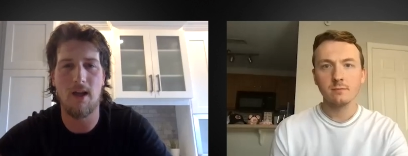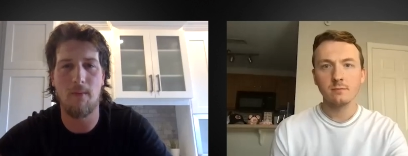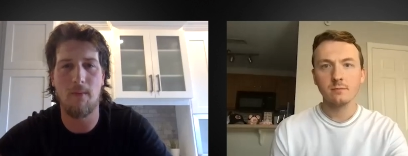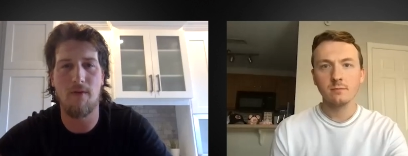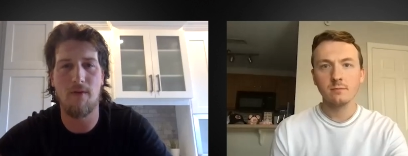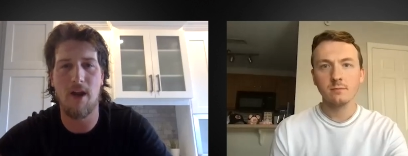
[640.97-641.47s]
Speaker 1: come
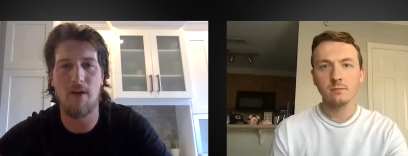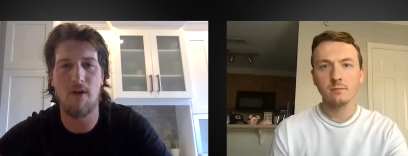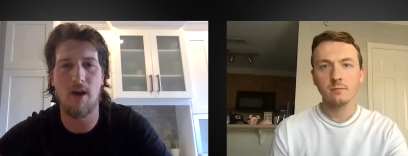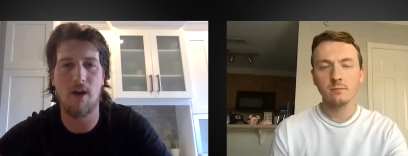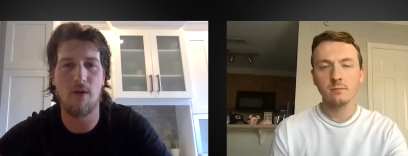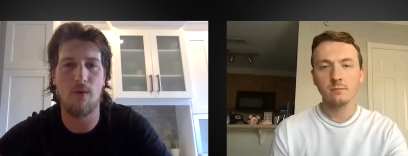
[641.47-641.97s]
every day
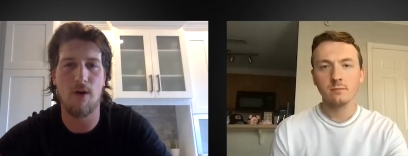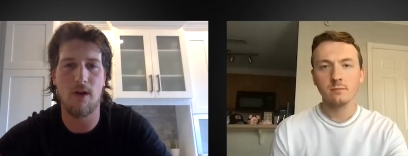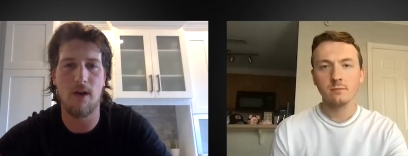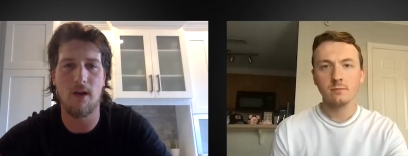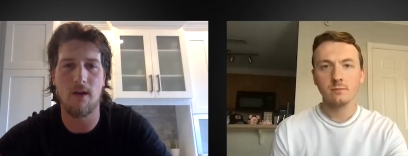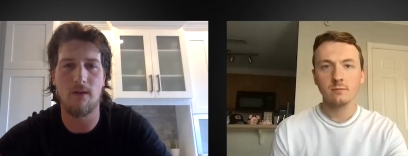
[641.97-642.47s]
ready to work
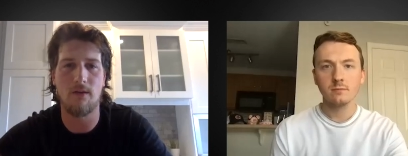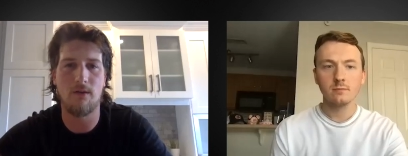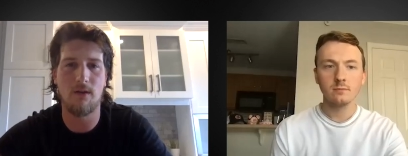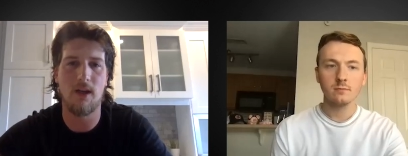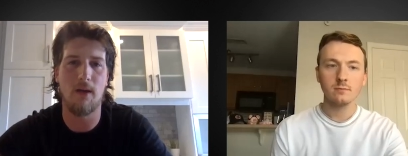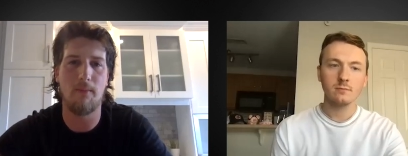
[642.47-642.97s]
and
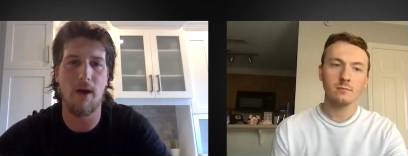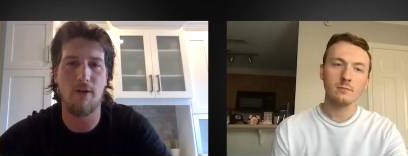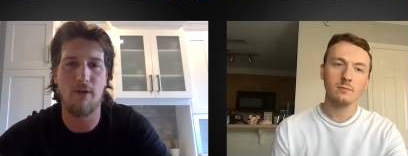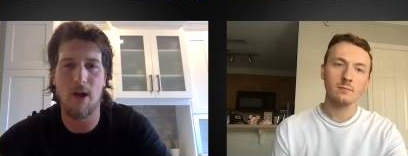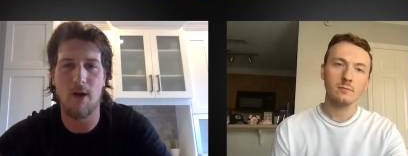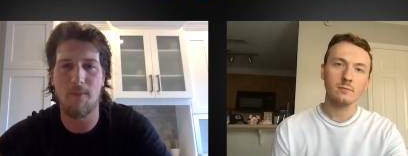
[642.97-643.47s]
get better
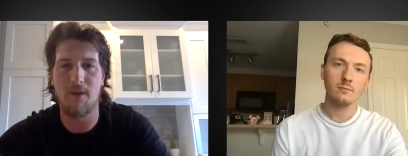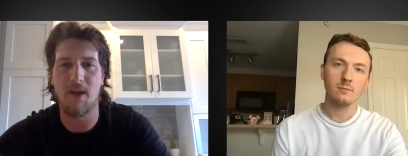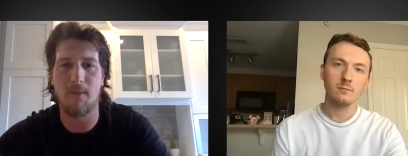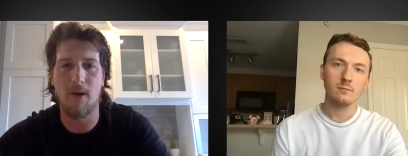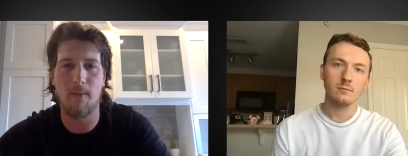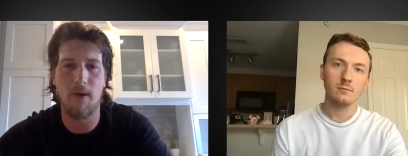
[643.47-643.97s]
and help the
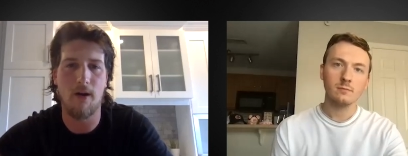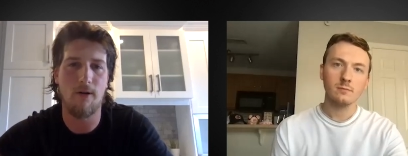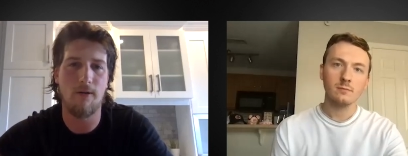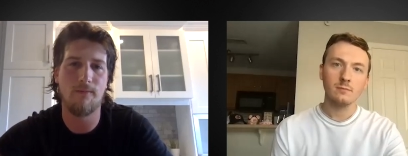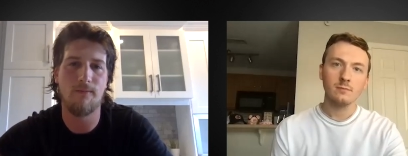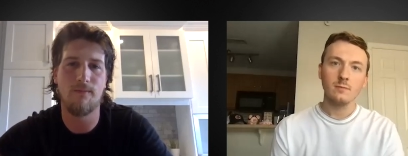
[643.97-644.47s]
team get better.
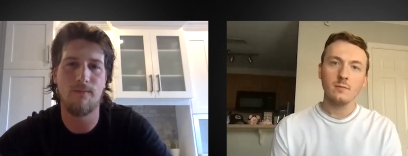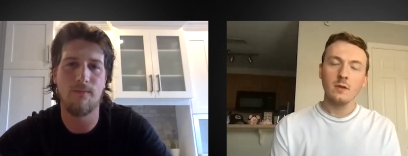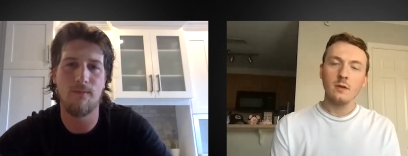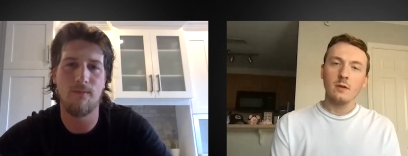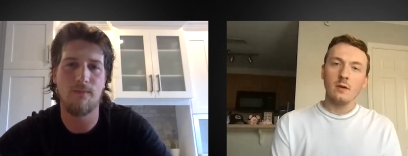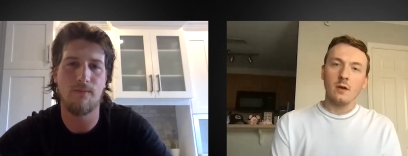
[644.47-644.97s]

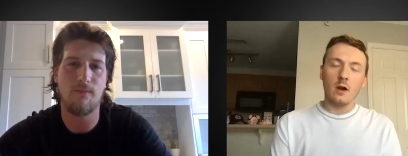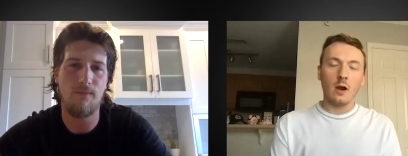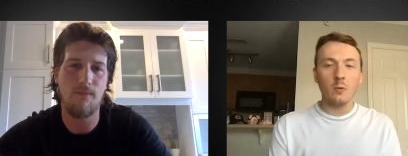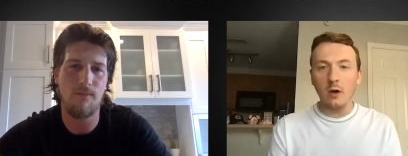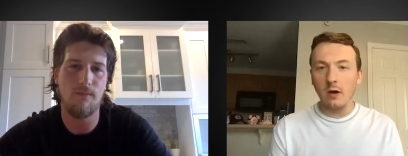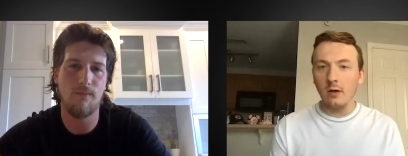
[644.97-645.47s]
Speaker 2: All
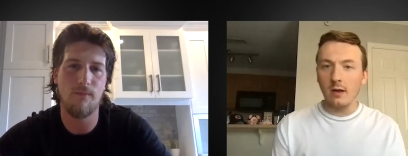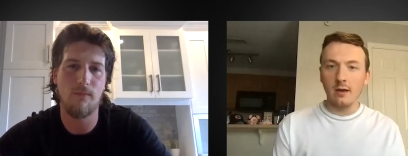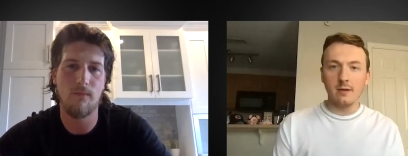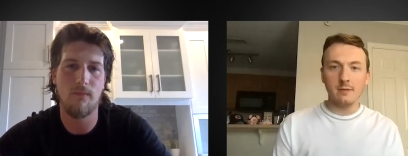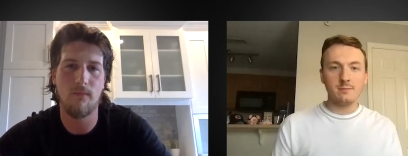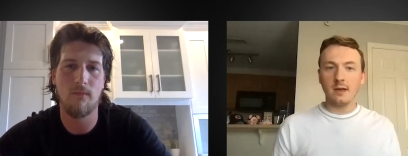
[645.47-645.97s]
right. Well,
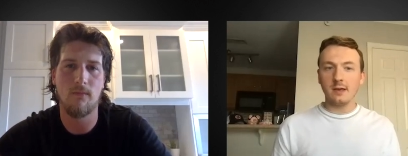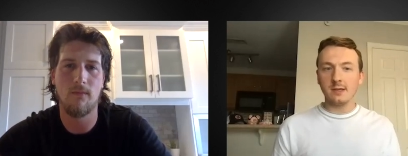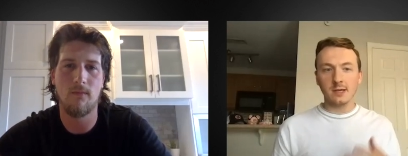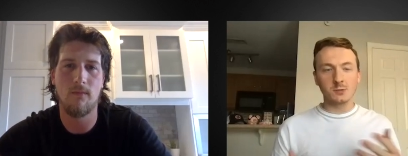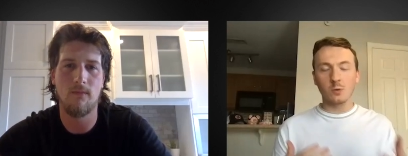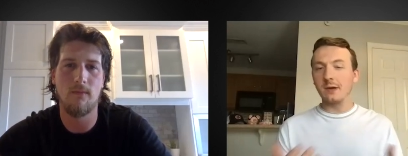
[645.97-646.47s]
uh,
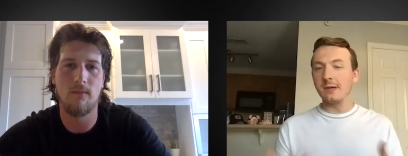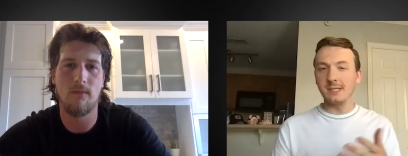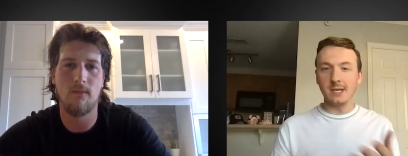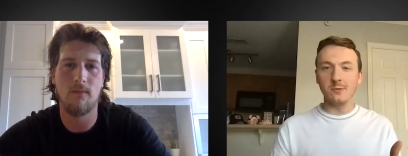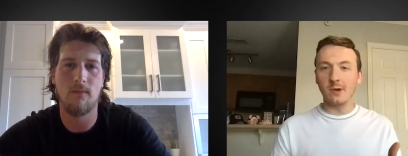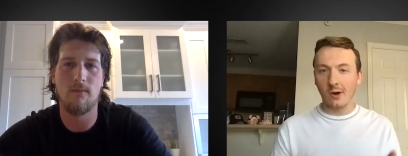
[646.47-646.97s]
as we're
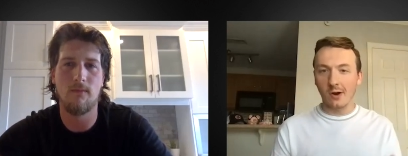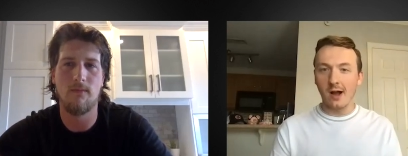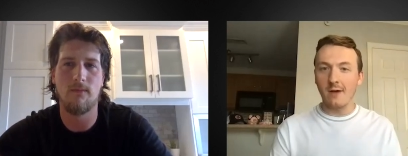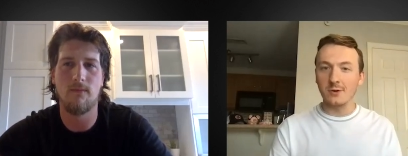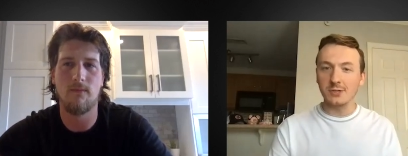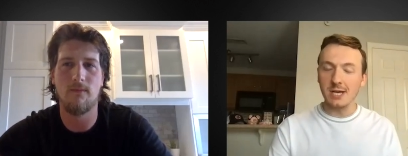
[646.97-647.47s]
continuing our
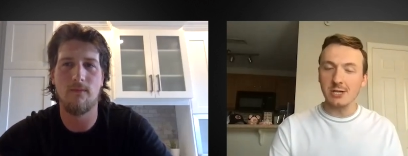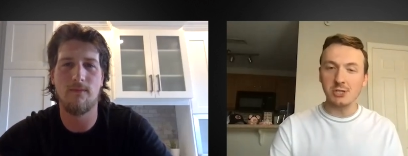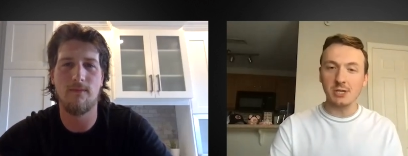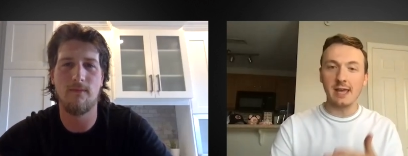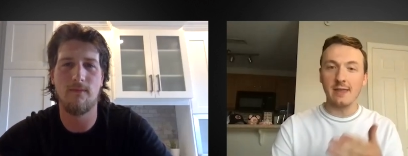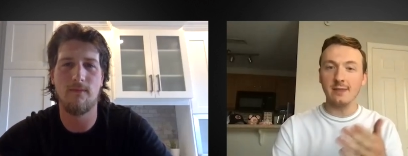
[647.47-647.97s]

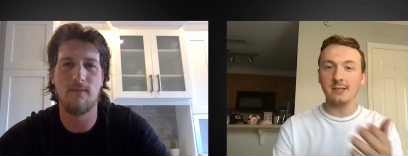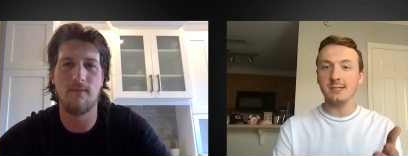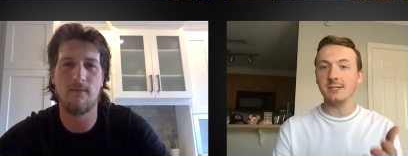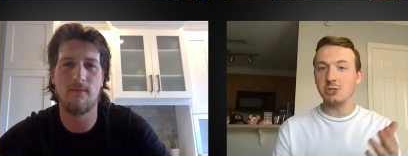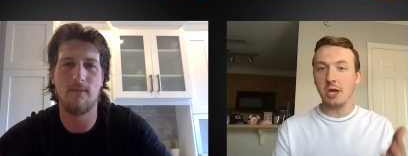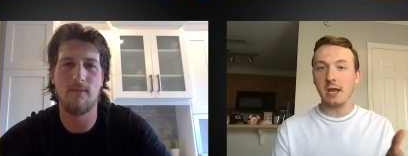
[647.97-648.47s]
conversation again, this
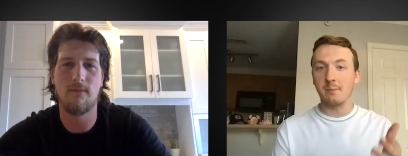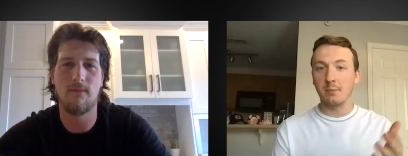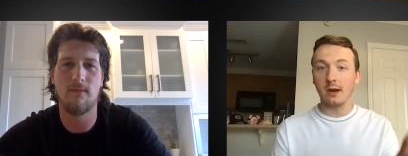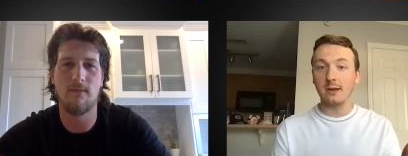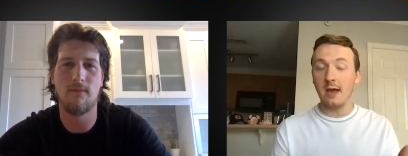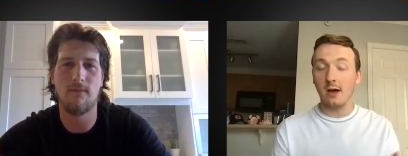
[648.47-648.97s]
is Jake
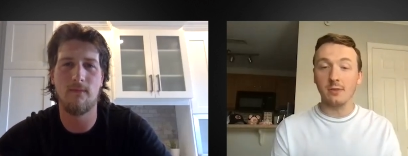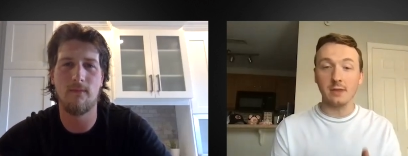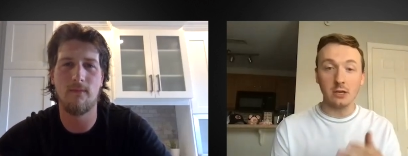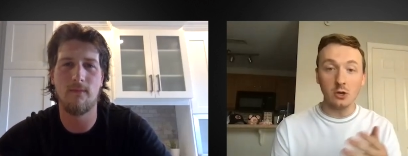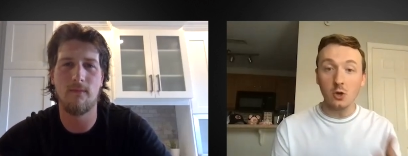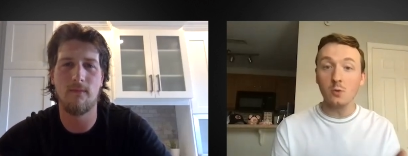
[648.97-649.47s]
Bricknell,
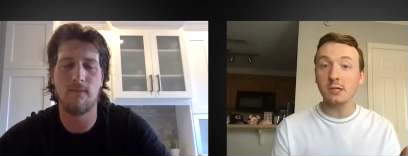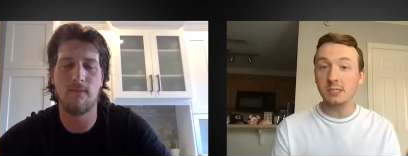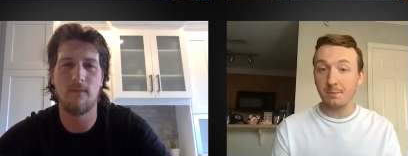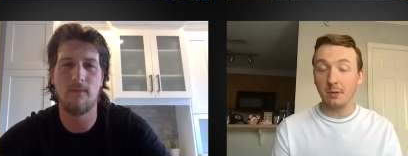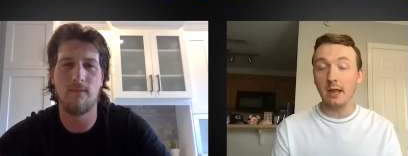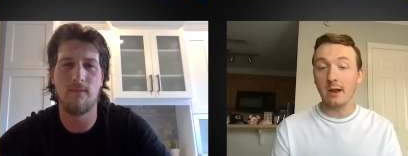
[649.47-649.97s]
the
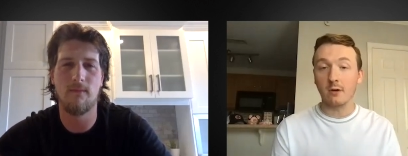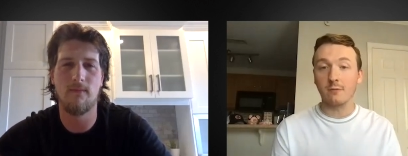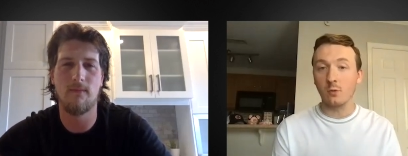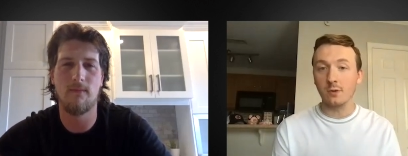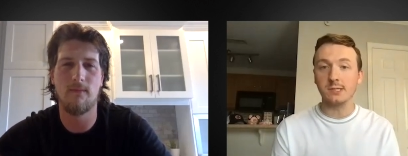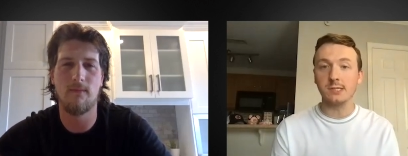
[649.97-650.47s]
newest player
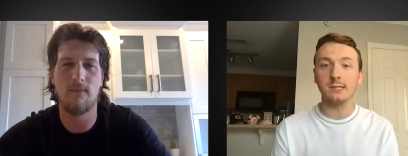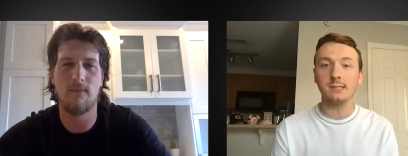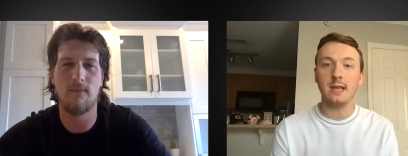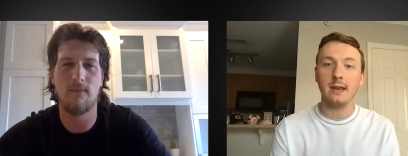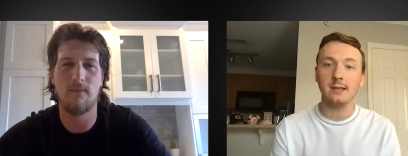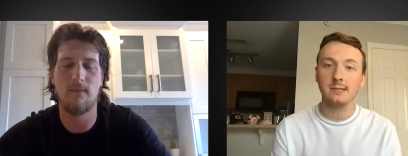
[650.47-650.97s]
for the
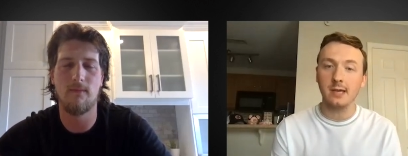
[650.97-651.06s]
Cincinnati